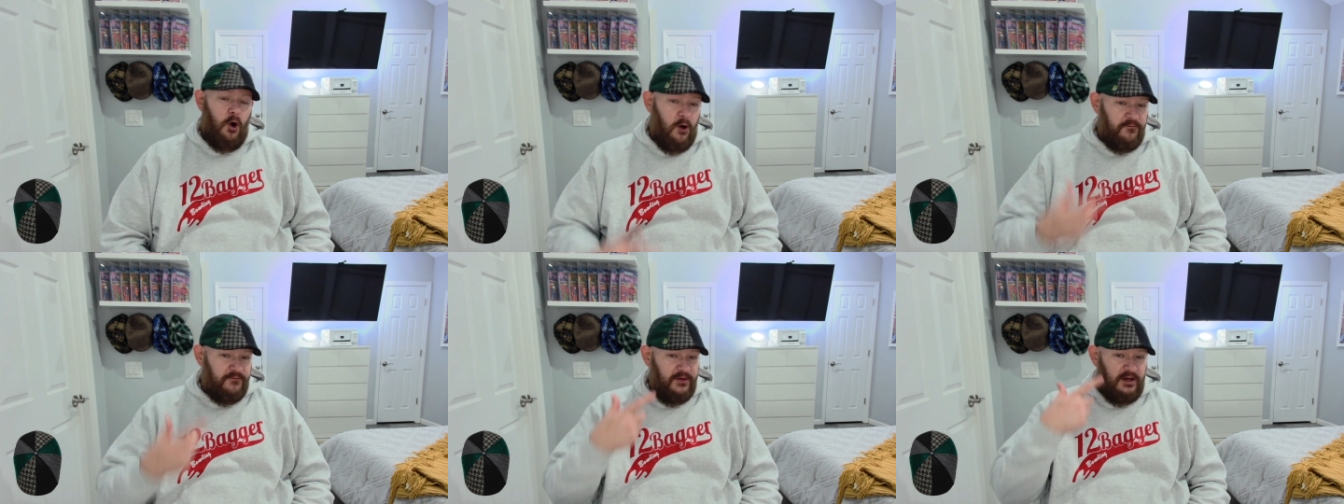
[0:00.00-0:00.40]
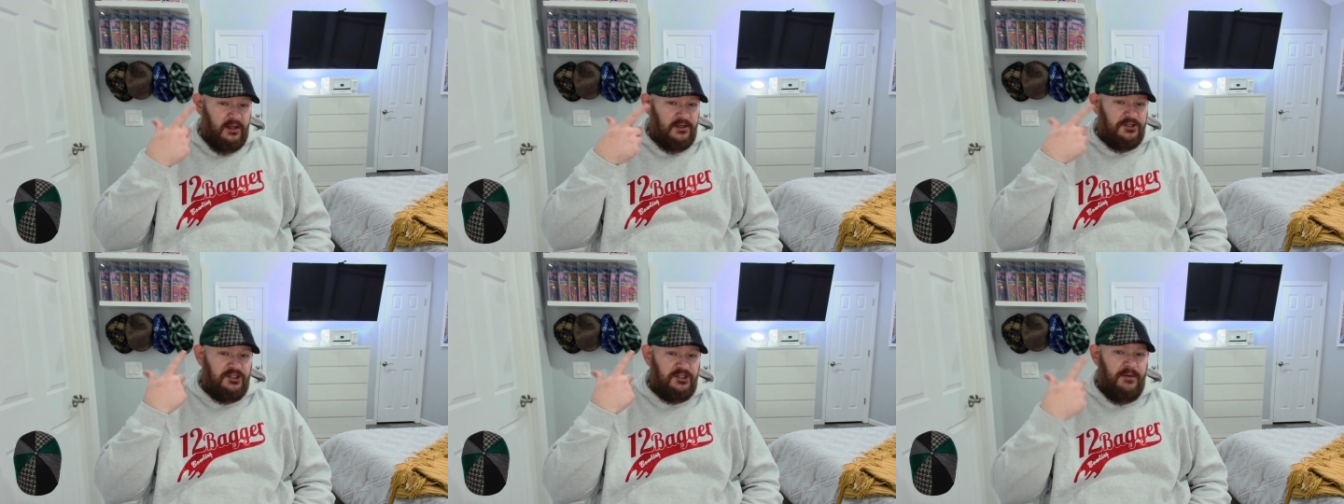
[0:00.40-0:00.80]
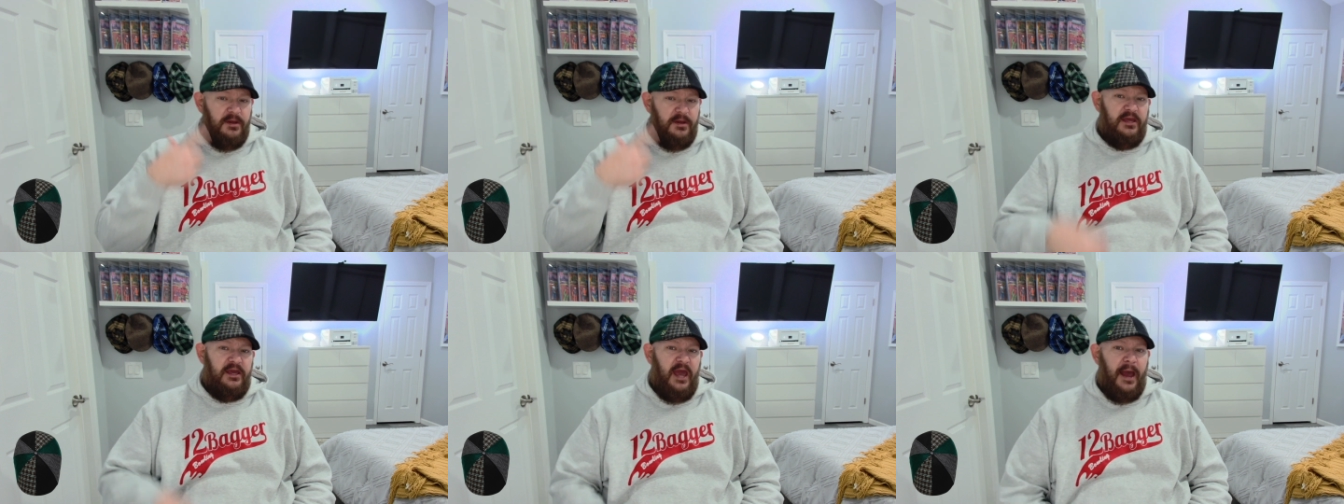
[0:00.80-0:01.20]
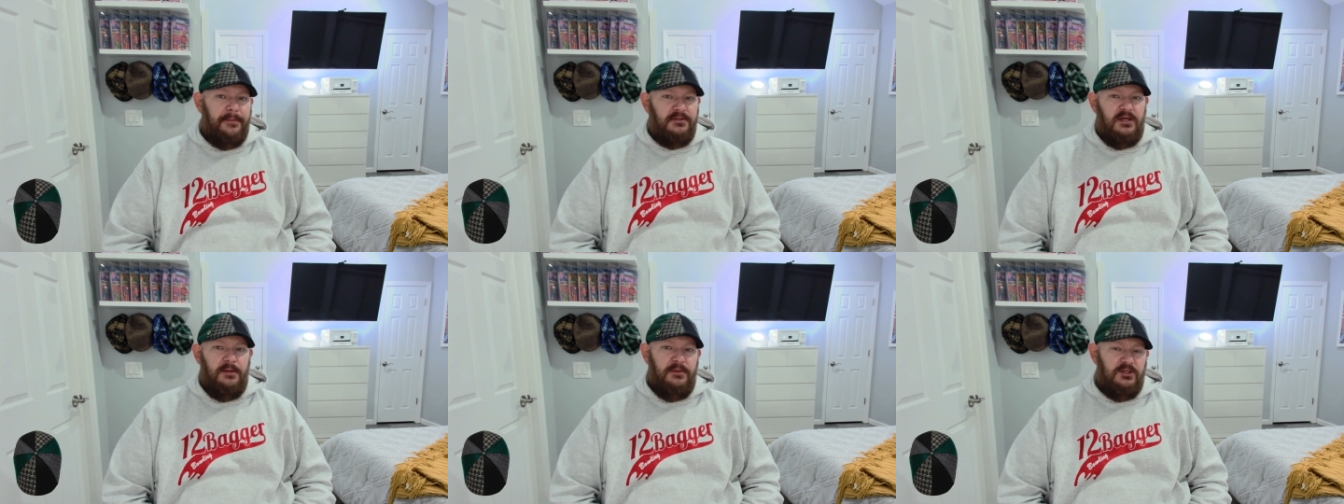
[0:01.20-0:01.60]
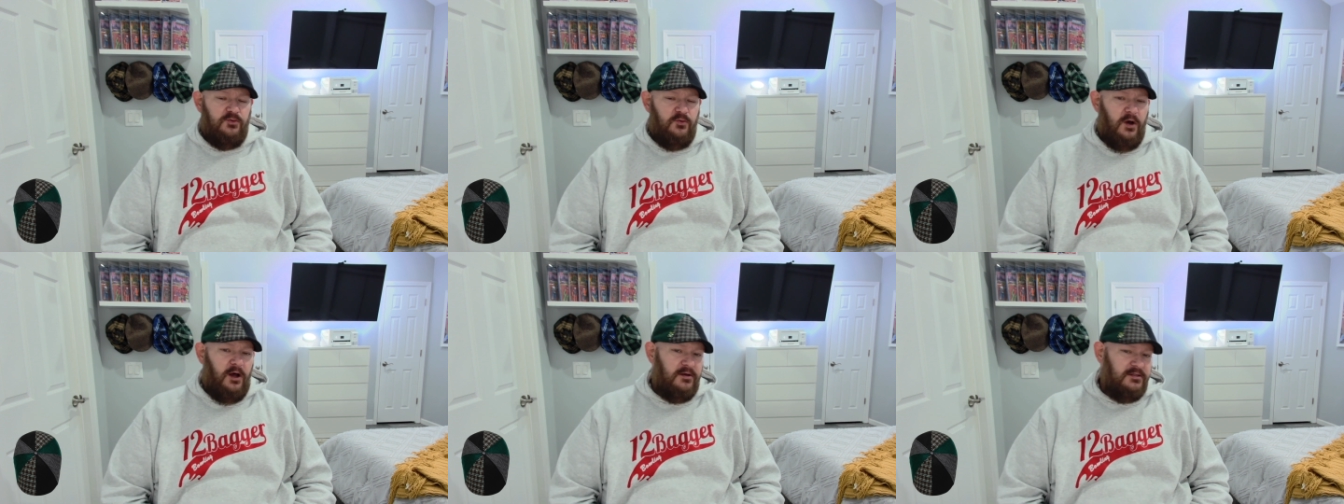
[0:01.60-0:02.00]
Hopefully another shipment of caps come as
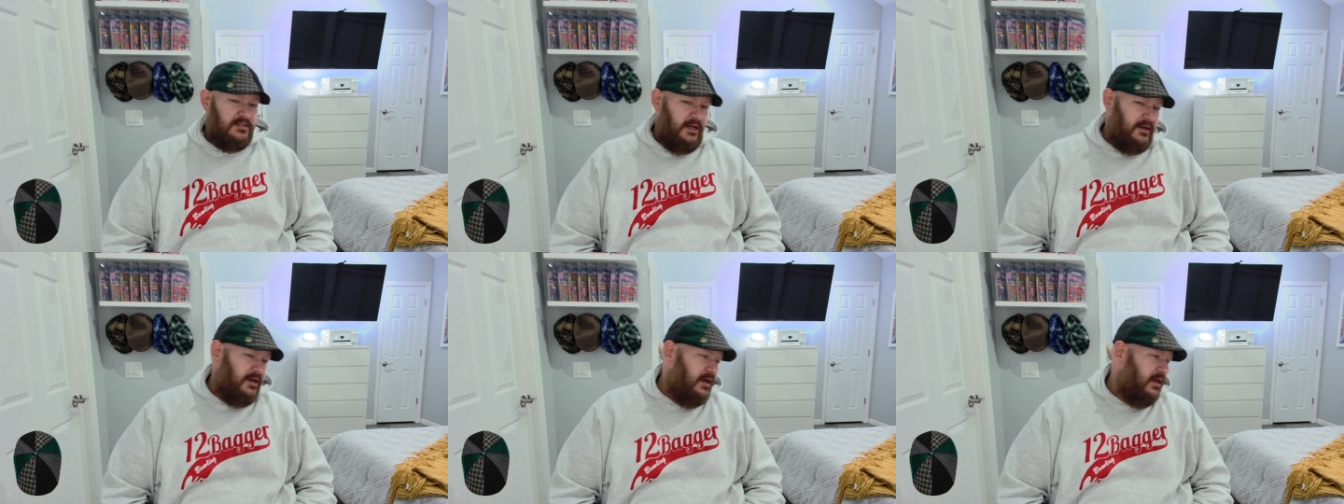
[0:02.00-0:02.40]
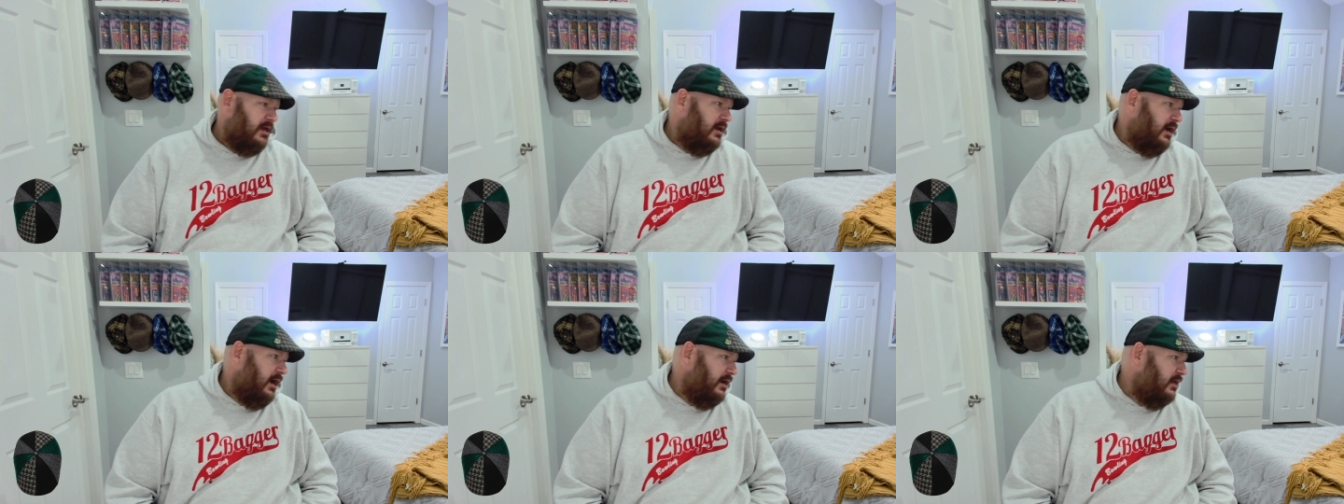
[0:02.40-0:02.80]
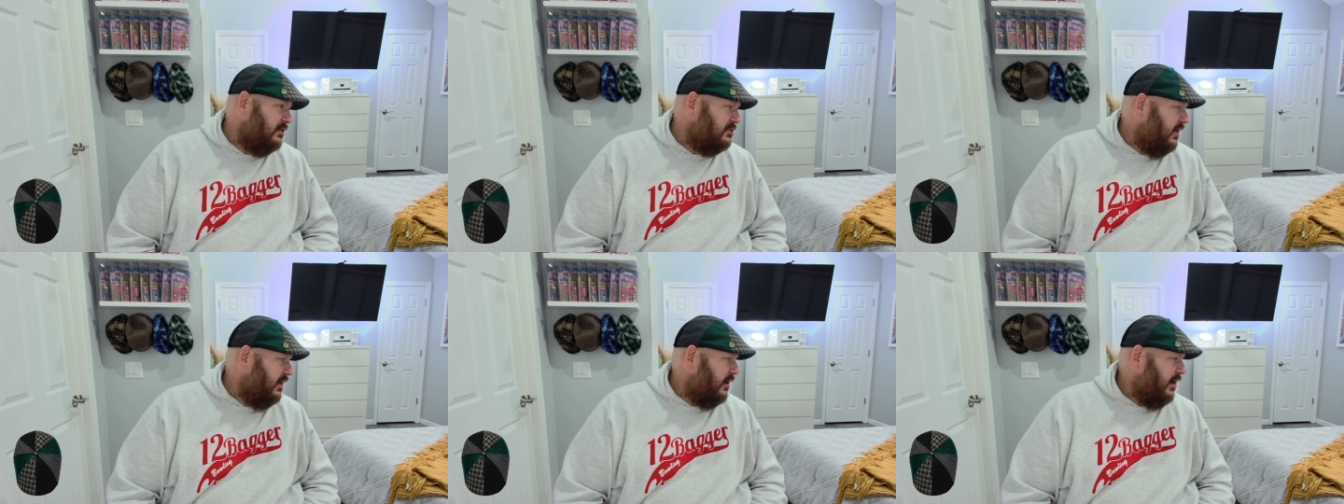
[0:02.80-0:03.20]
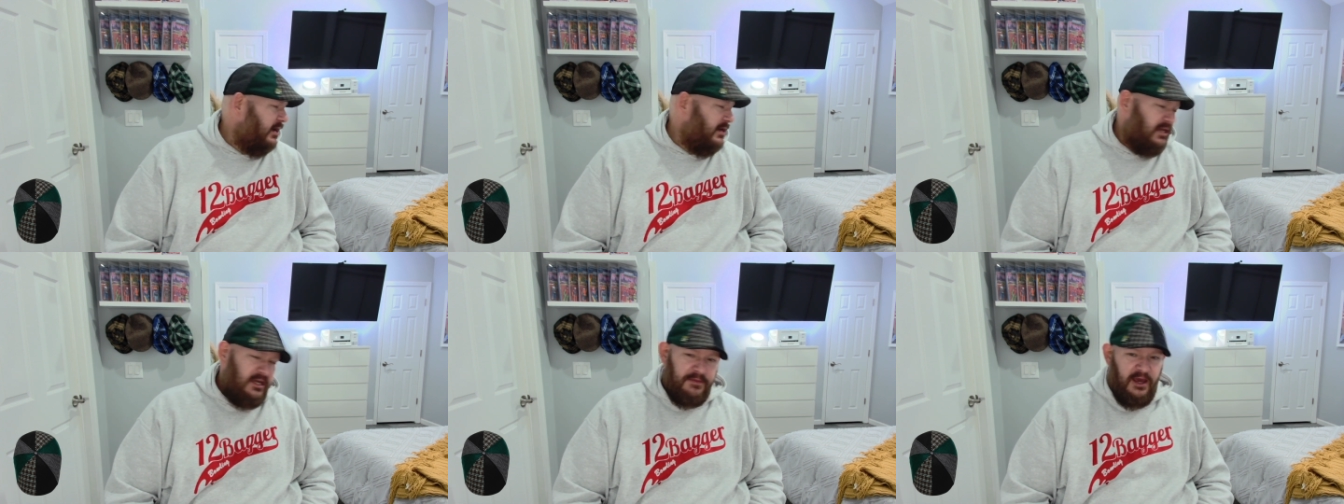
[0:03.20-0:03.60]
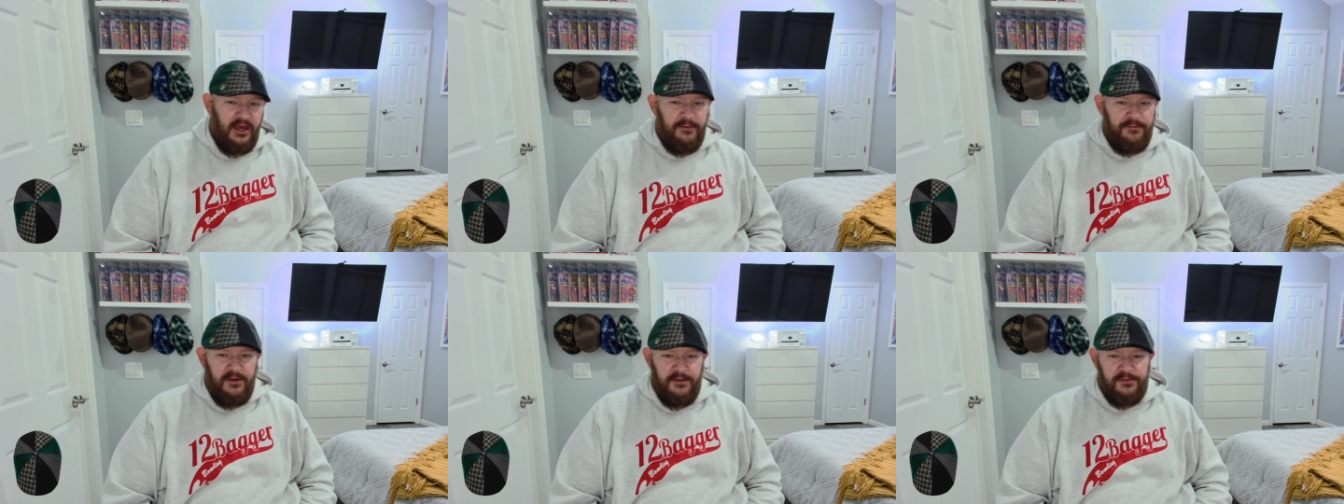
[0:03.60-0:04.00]
well because I I did check on
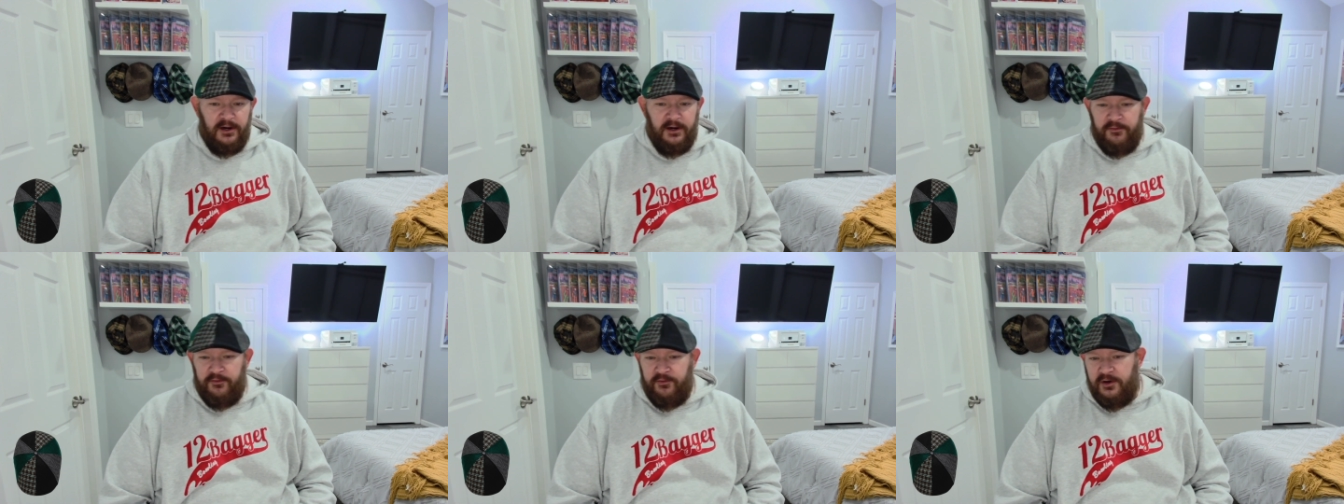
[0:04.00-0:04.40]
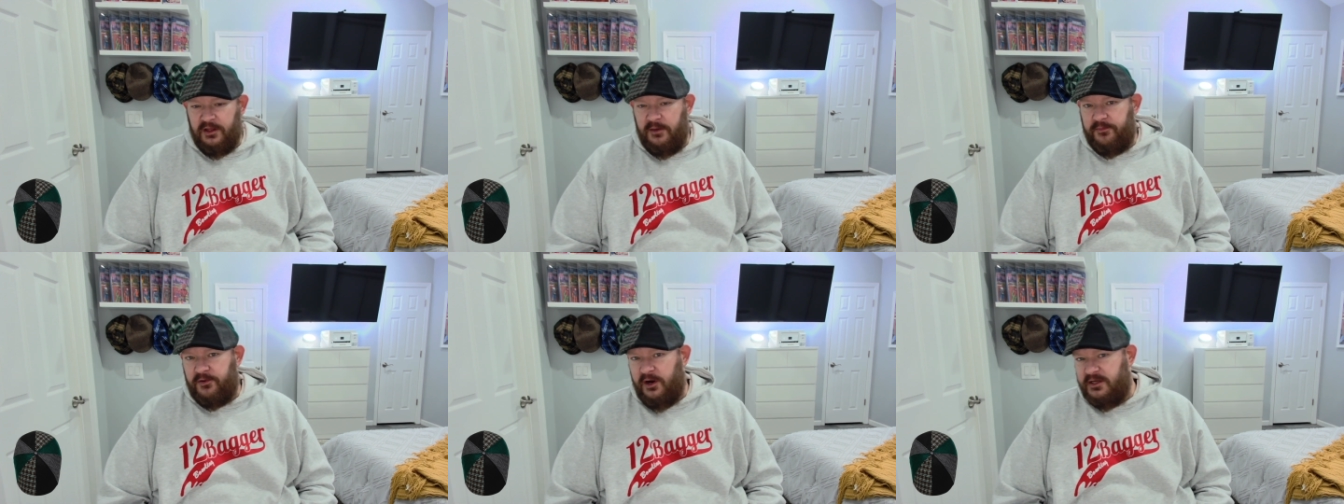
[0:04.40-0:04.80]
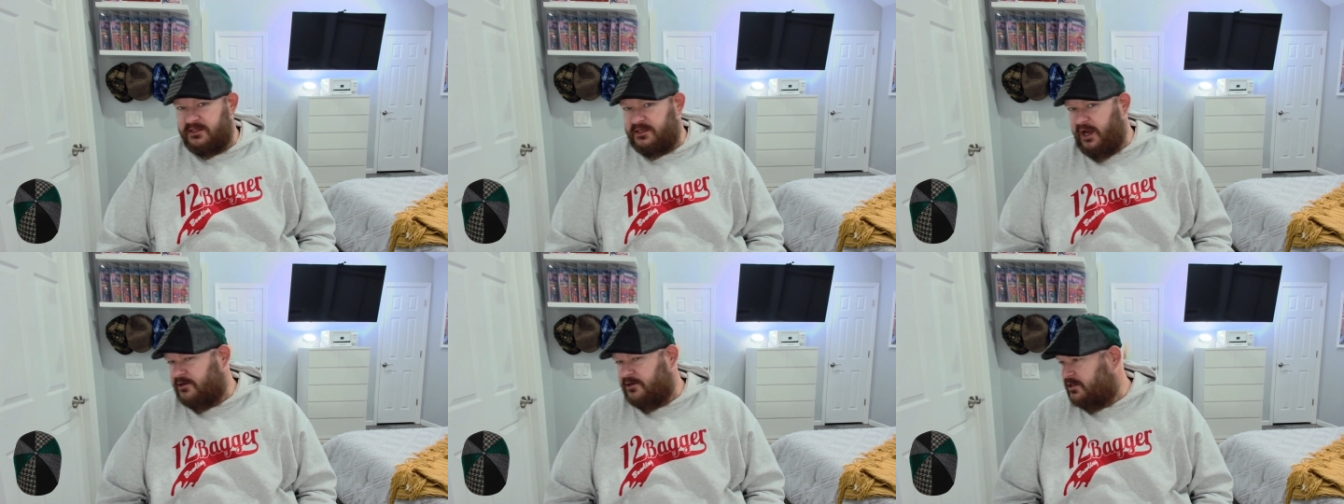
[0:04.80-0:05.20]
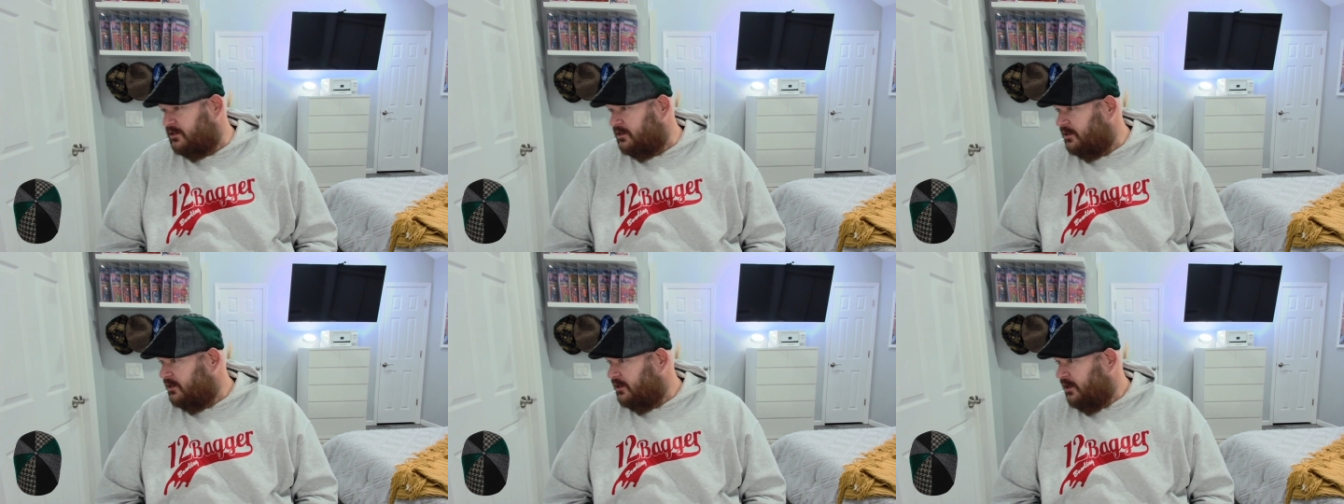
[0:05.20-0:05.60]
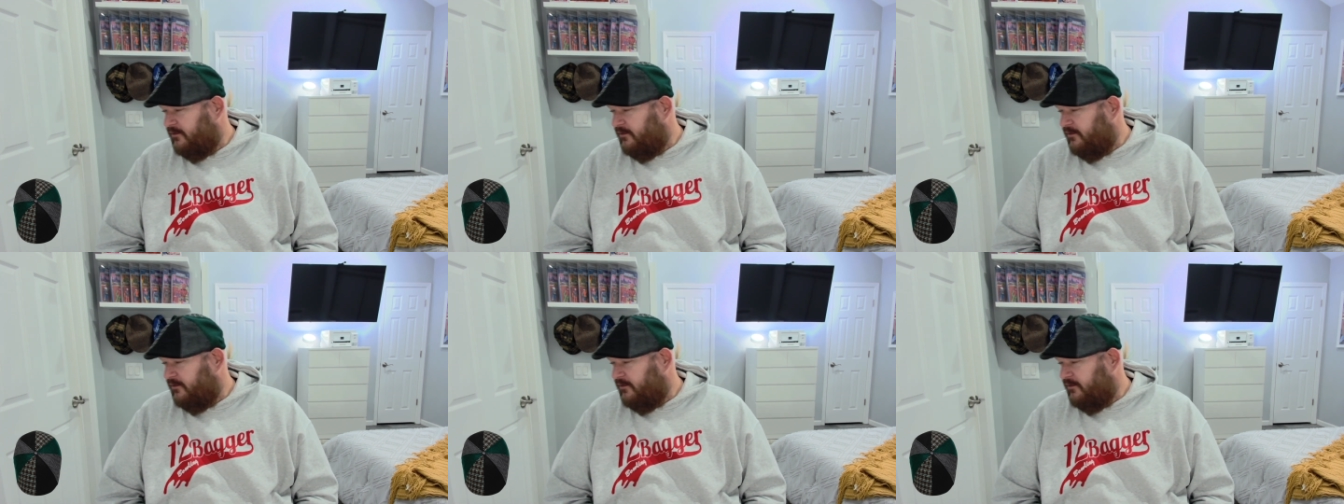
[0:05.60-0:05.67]
eBay people are really price gouging